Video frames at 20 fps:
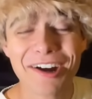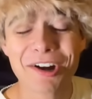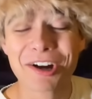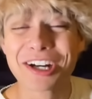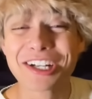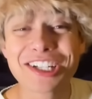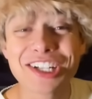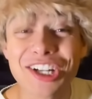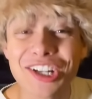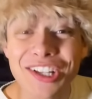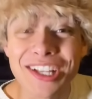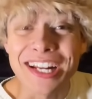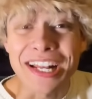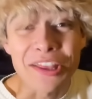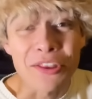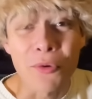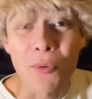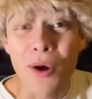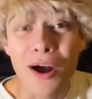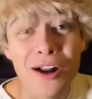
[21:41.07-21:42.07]
We're chilling in
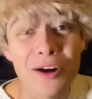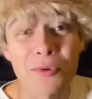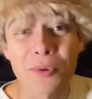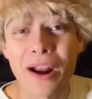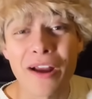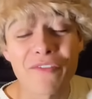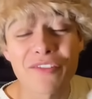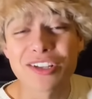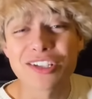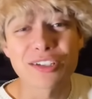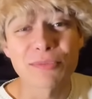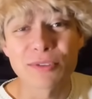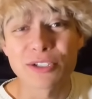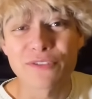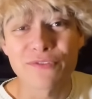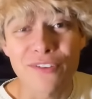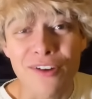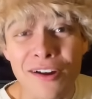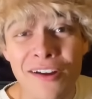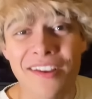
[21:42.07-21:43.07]
the water, we're having so much
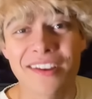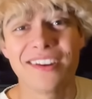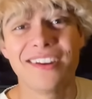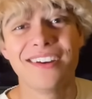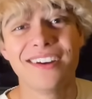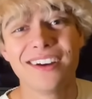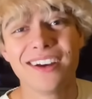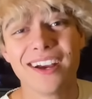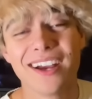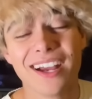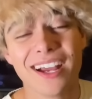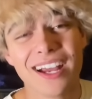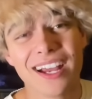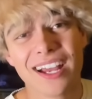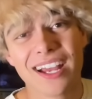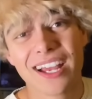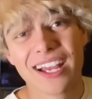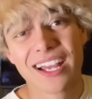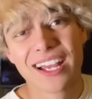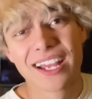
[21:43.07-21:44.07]
fun.
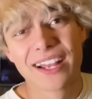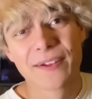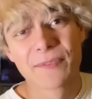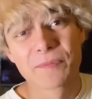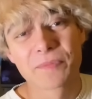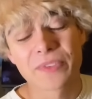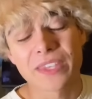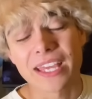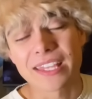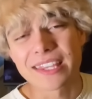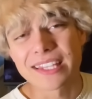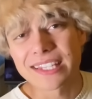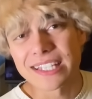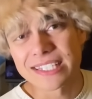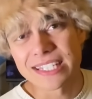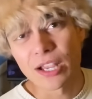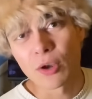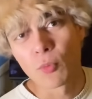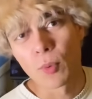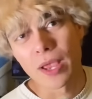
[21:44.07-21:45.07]
I think
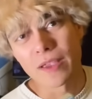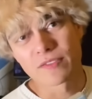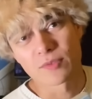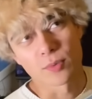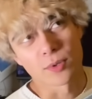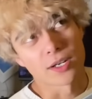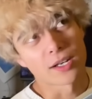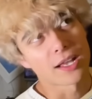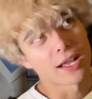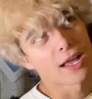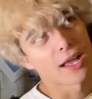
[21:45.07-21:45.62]
that's how waves work.